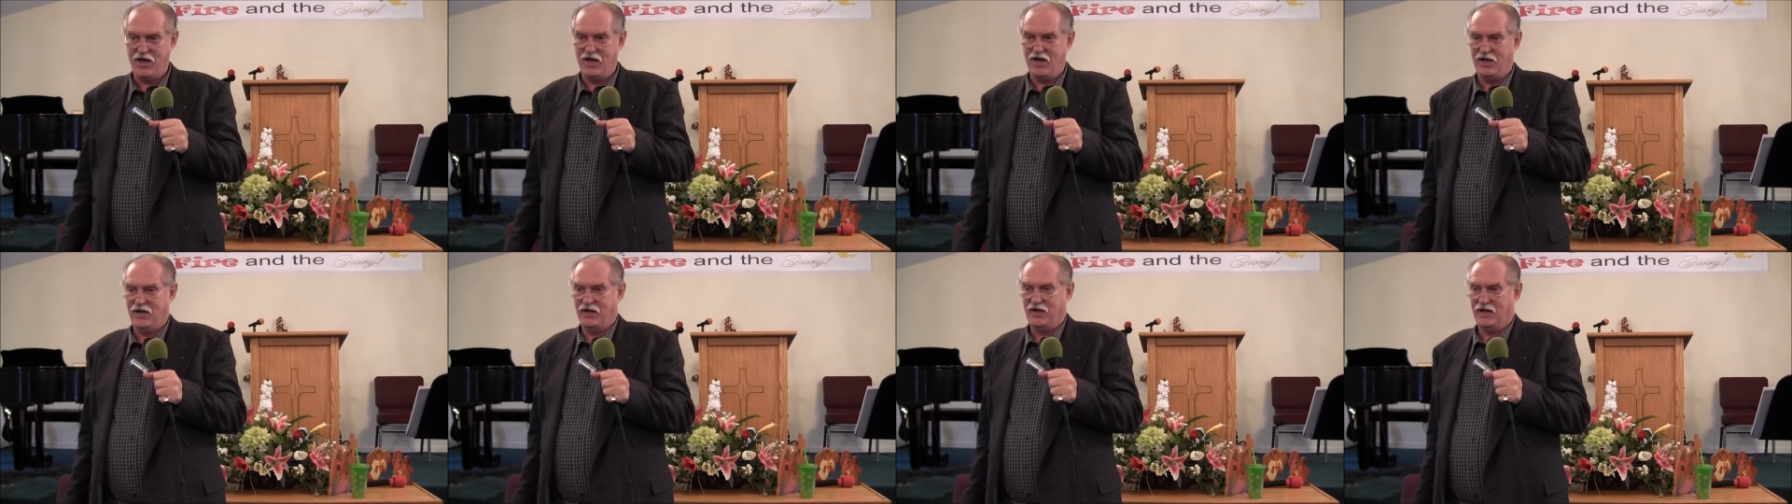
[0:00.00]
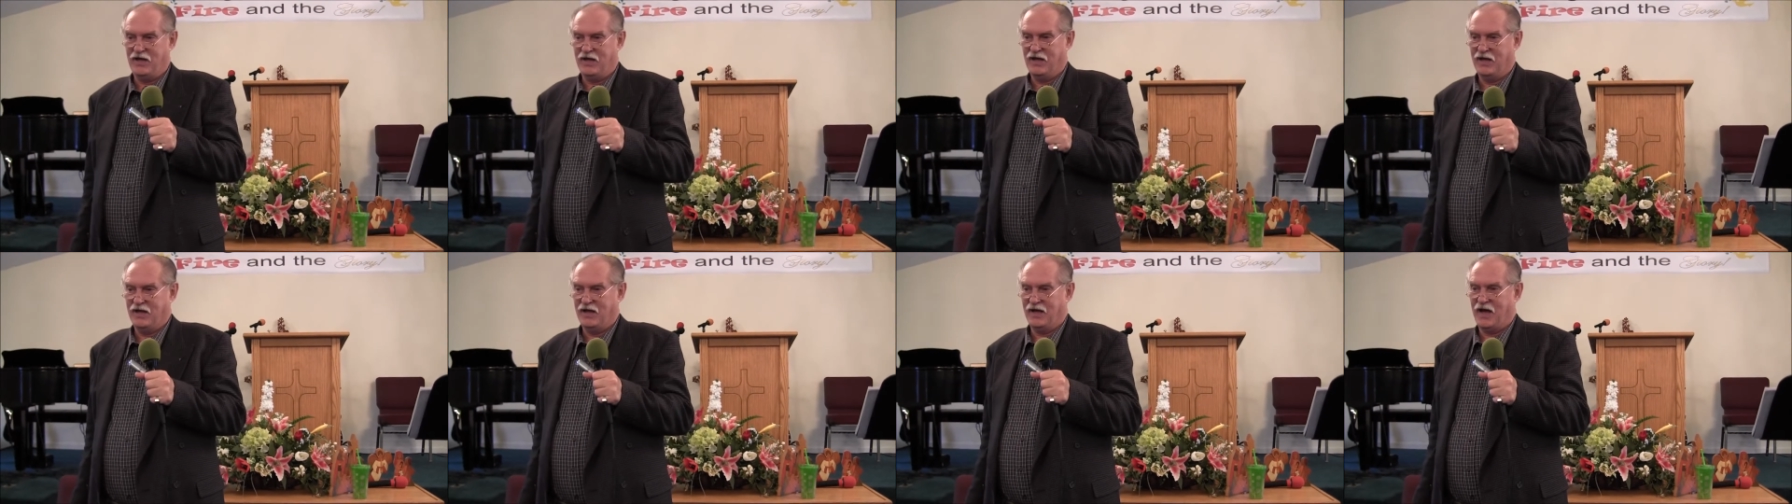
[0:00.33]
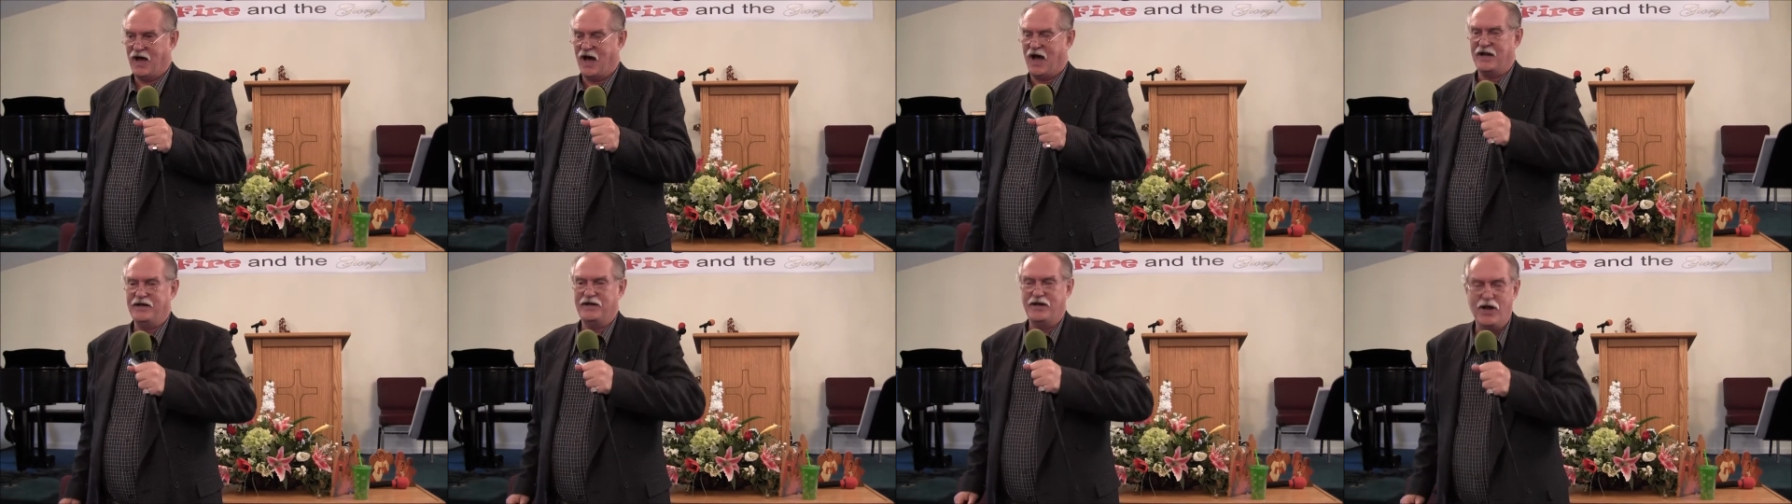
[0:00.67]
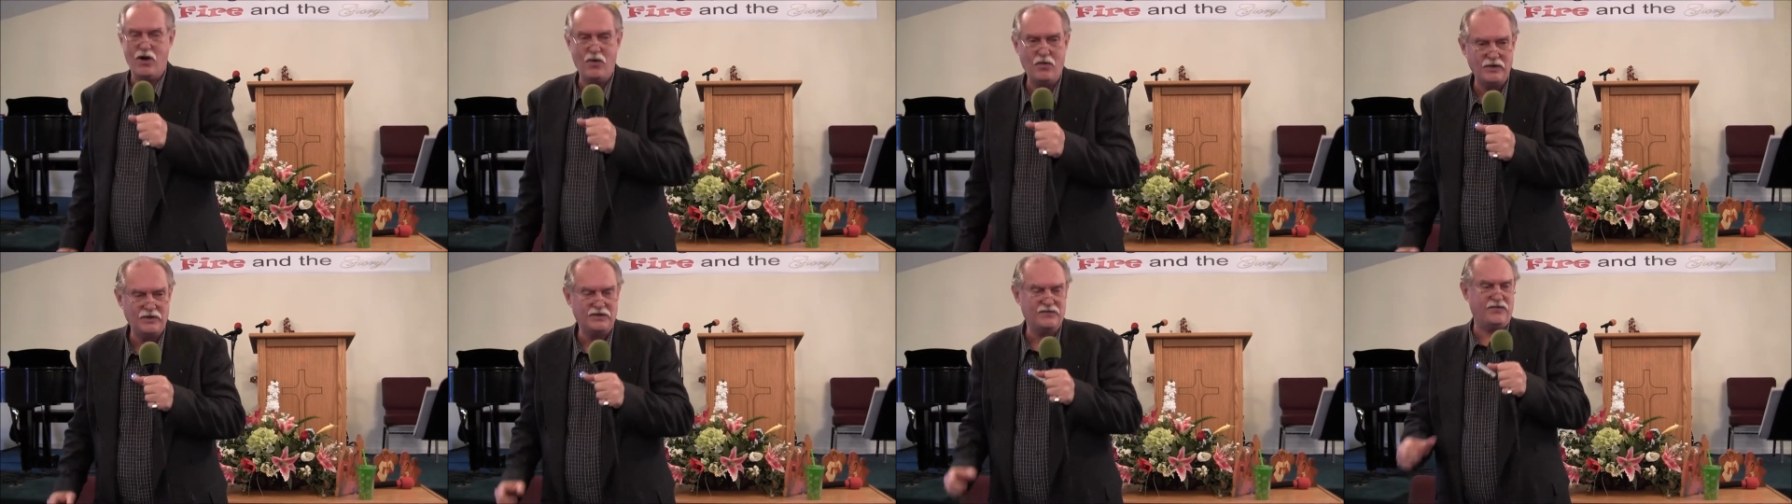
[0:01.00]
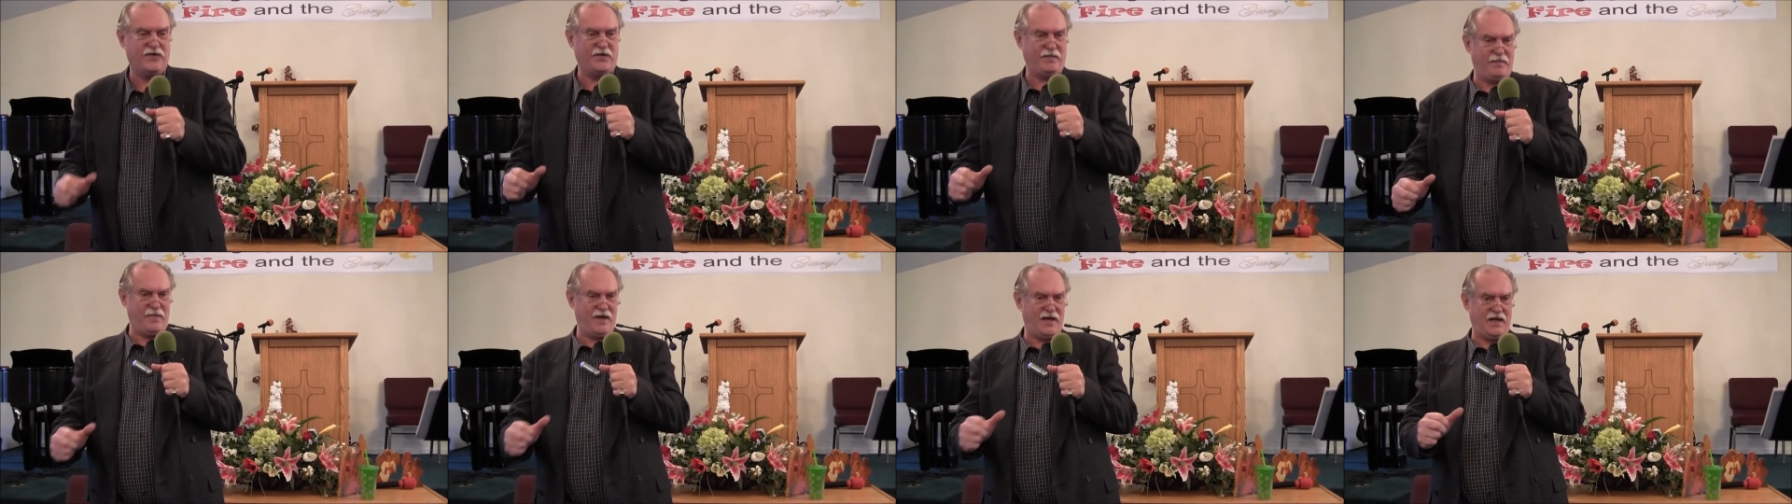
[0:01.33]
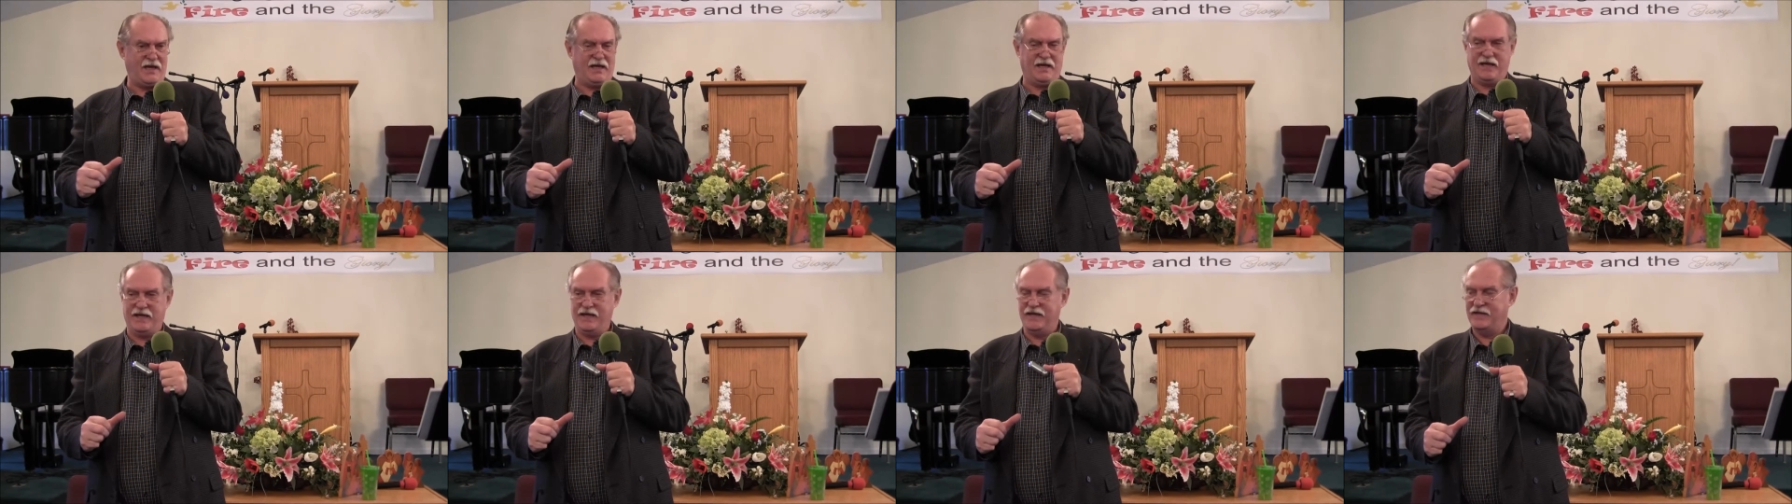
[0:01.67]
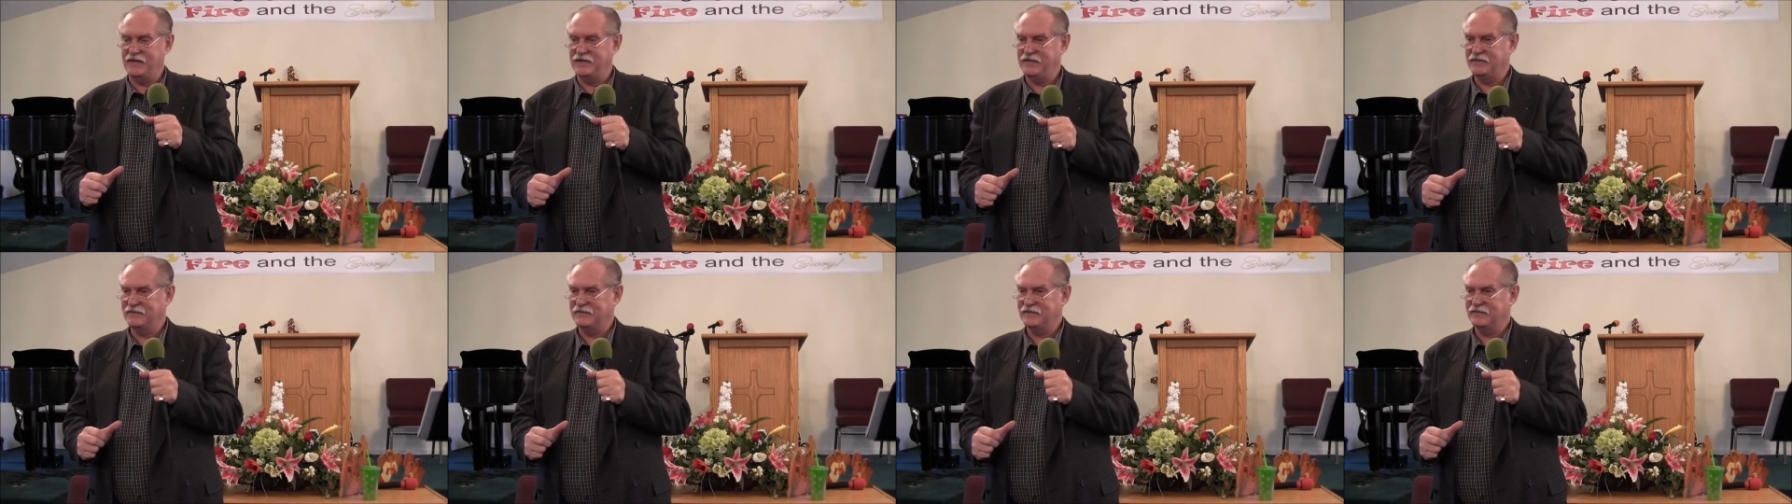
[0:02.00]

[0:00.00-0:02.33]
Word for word: Amen. I know it's for me.